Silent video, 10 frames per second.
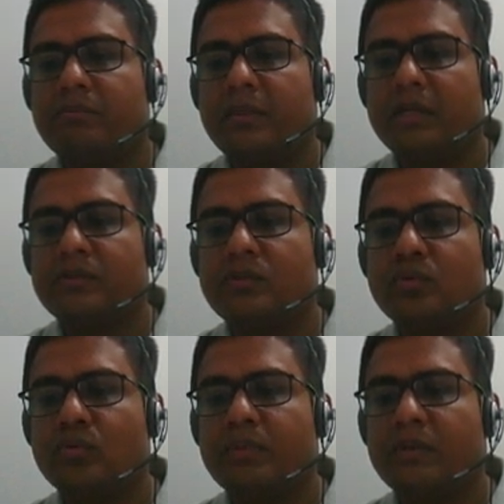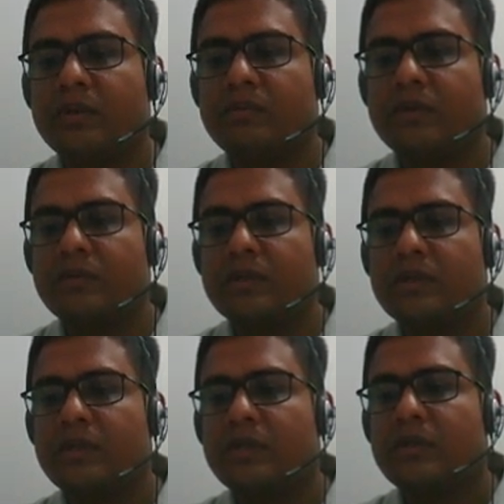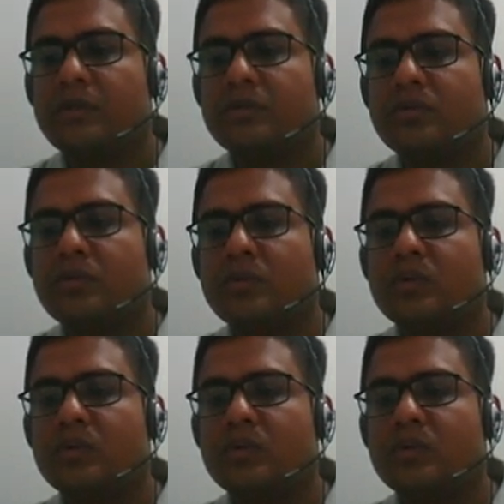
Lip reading: plus 2P1V1. So